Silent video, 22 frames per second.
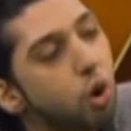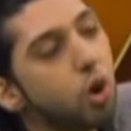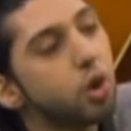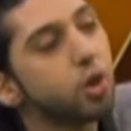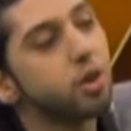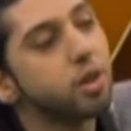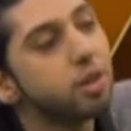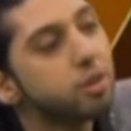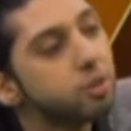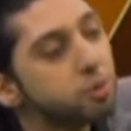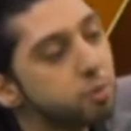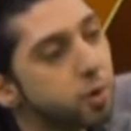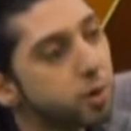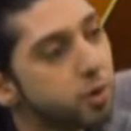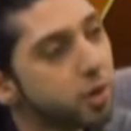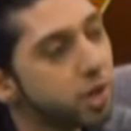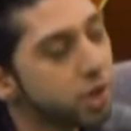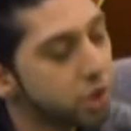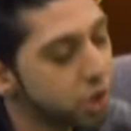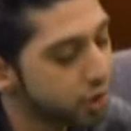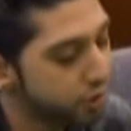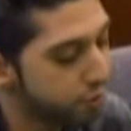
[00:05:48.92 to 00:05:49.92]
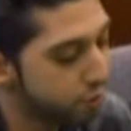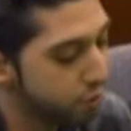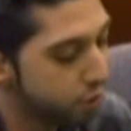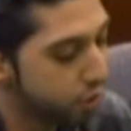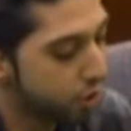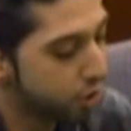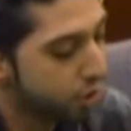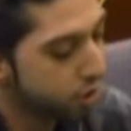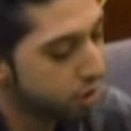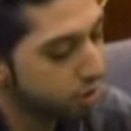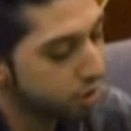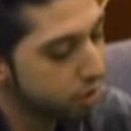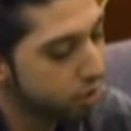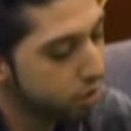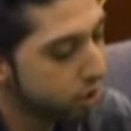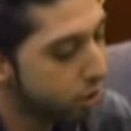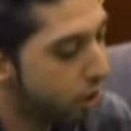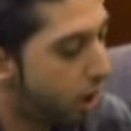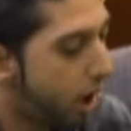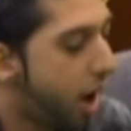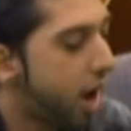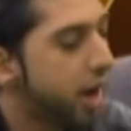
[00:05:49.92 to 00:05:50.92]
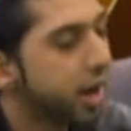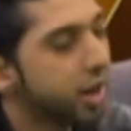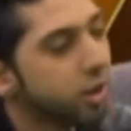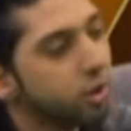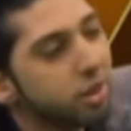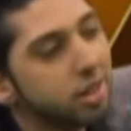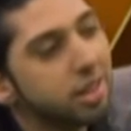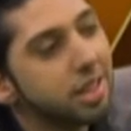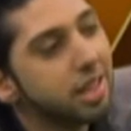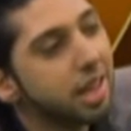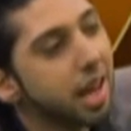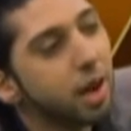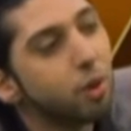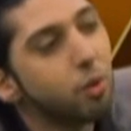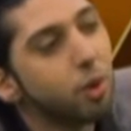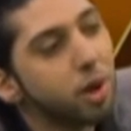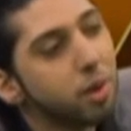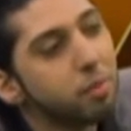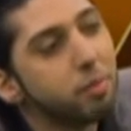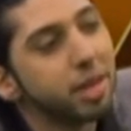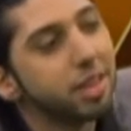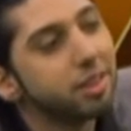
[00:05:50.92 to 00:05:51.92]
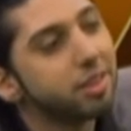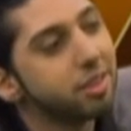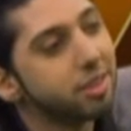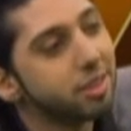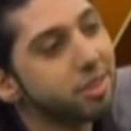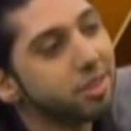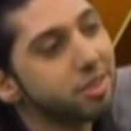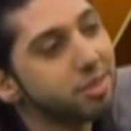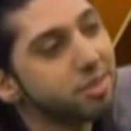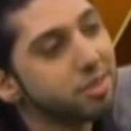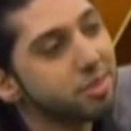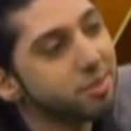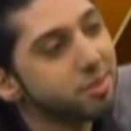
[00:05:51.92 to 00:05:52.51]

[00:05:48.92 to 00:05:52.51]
your inspiration for your, you know, your art and your DIY methods?